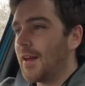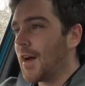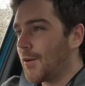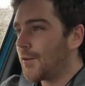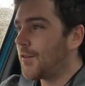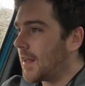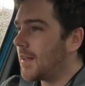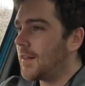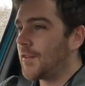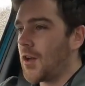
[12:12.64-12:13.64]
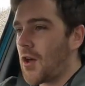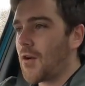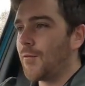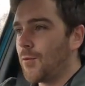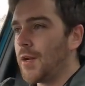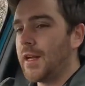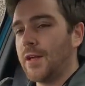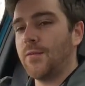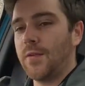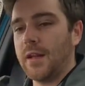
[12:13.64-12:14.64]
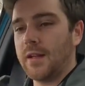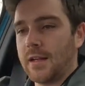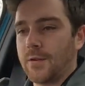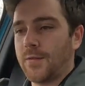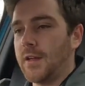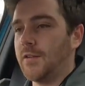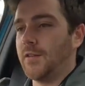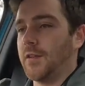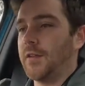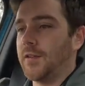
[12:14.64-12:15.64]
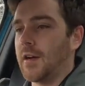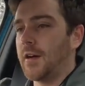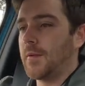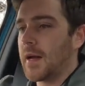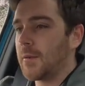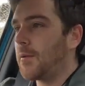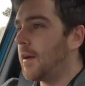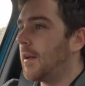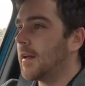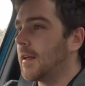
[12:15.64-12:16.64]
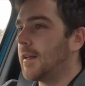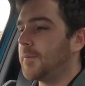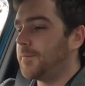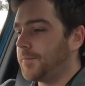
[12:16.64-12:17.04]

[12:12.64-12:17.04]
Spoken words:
I got to say, there's a lot of really convenient little features on this car. I am quite liking it.